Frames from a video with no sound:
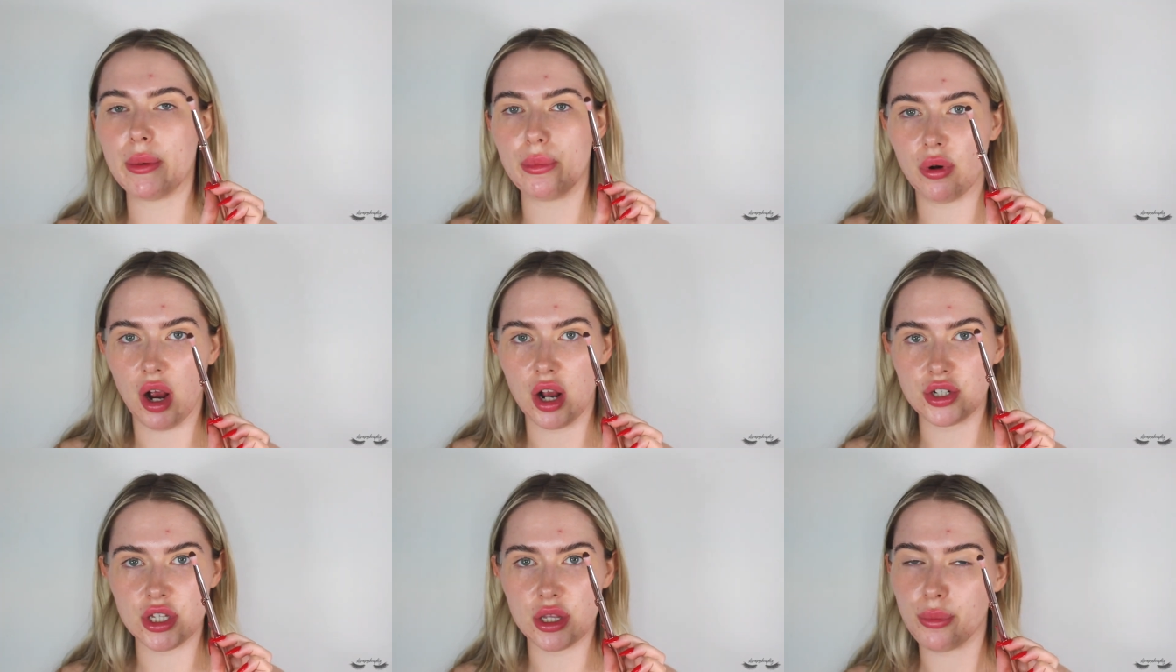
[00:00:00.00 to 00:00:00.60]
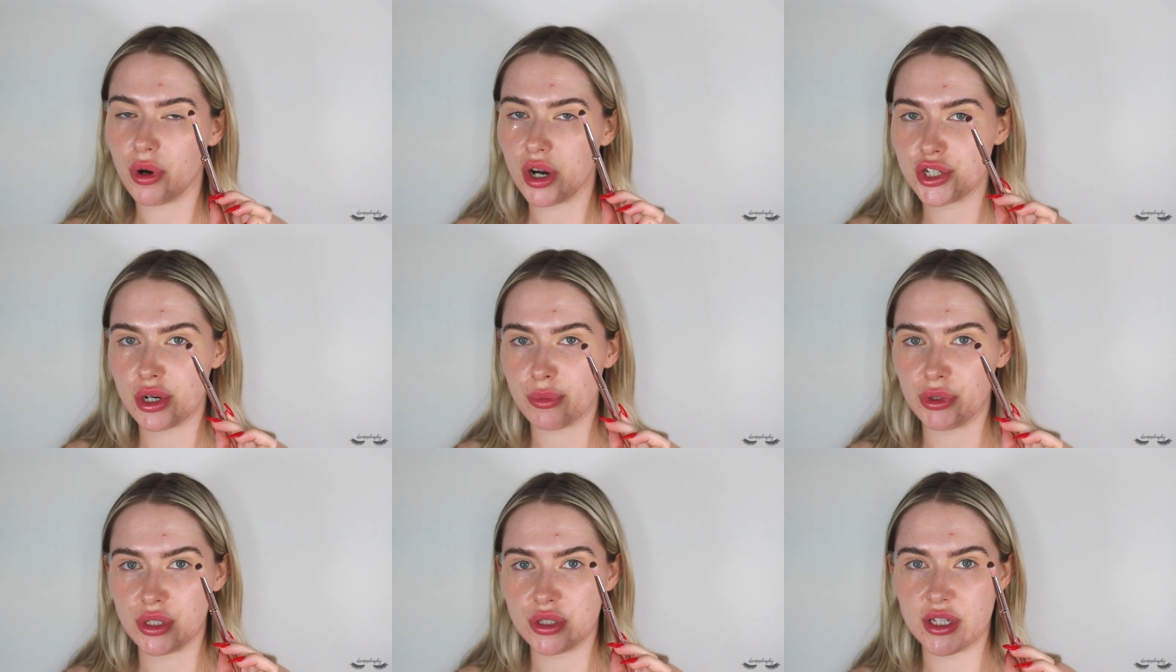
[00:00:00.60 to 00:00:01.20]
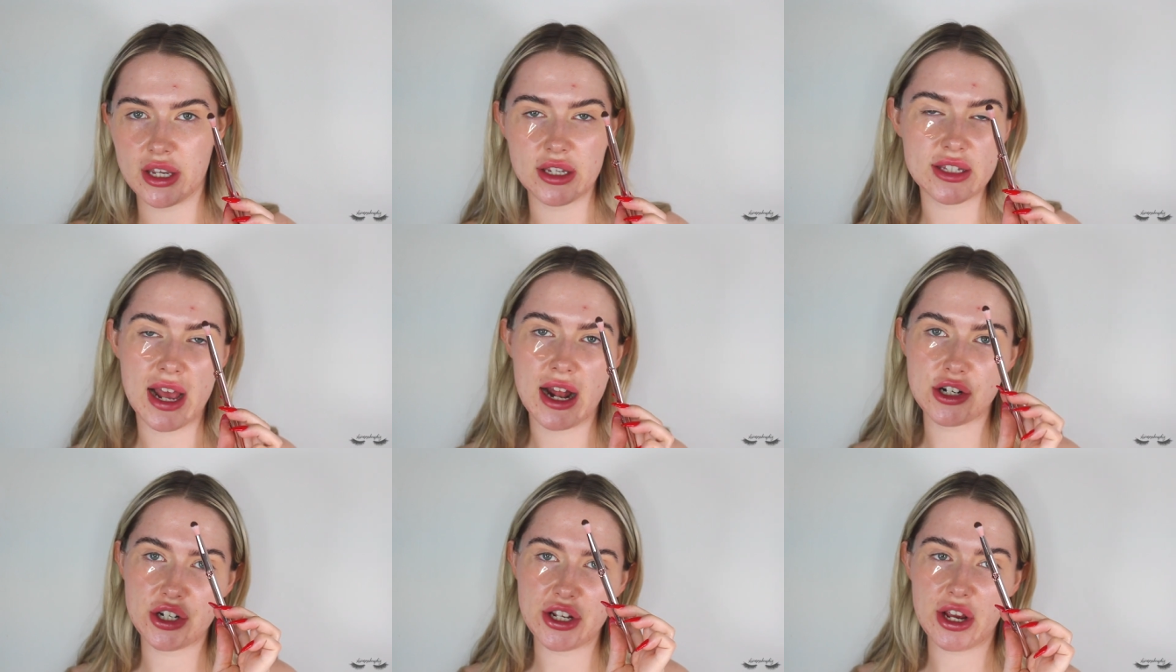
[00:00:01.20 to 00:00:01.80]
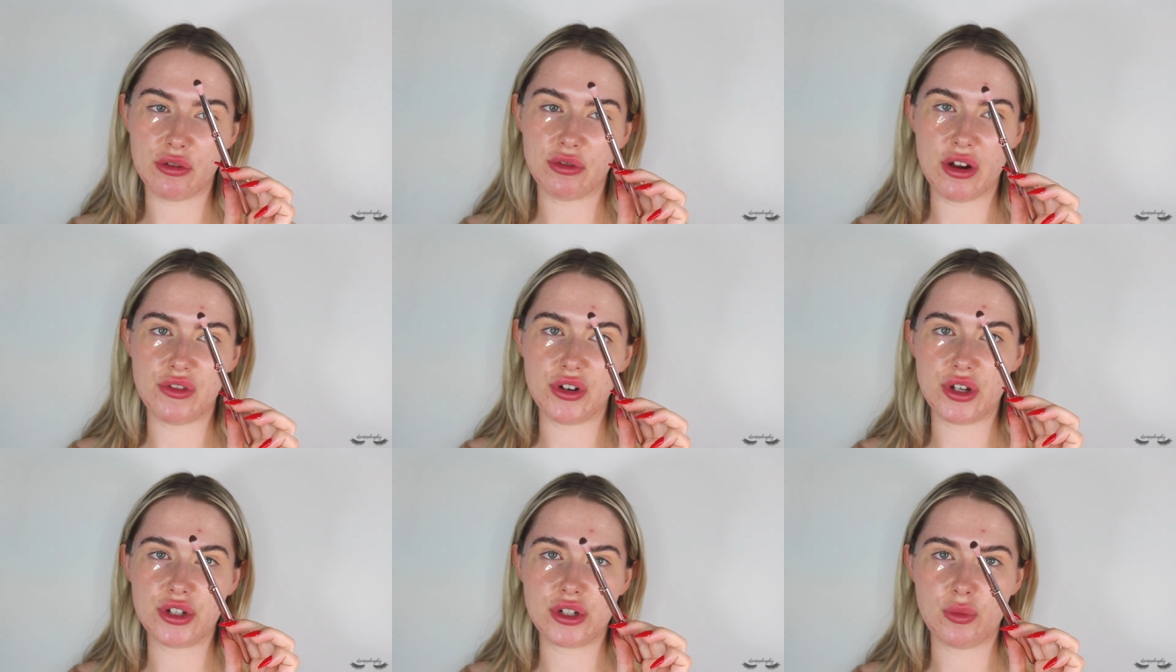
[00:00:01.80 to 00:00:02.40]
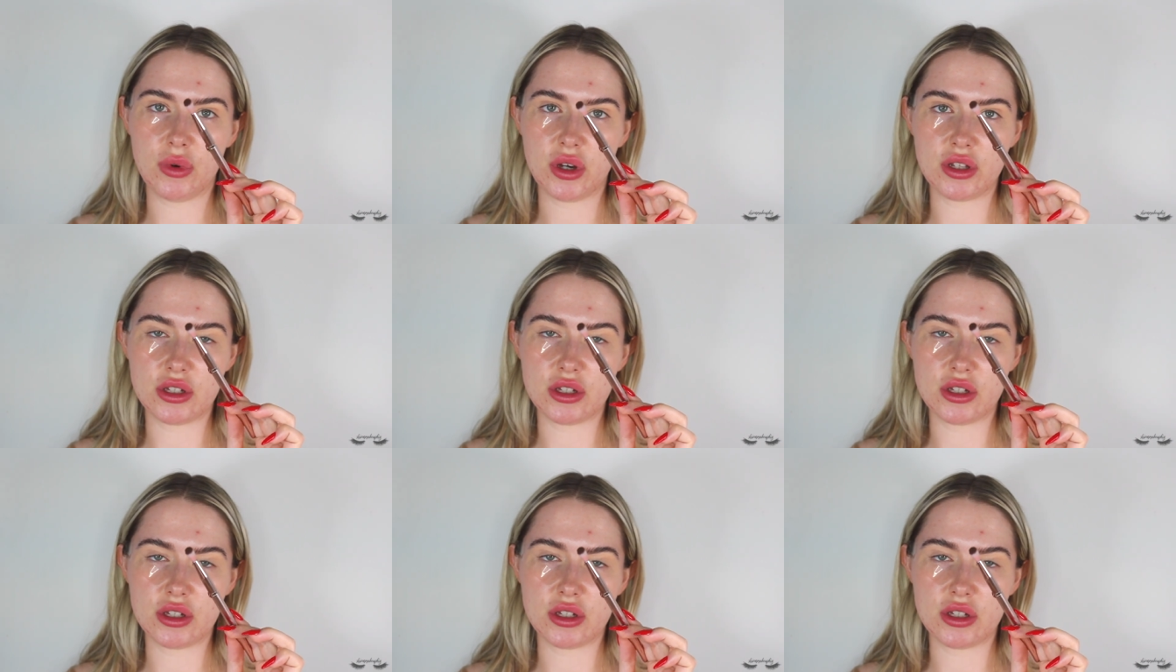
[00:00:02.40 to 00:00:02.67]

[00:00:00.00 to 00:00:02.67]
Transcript: my brush, and the brush I'm using is actually a Revolution one.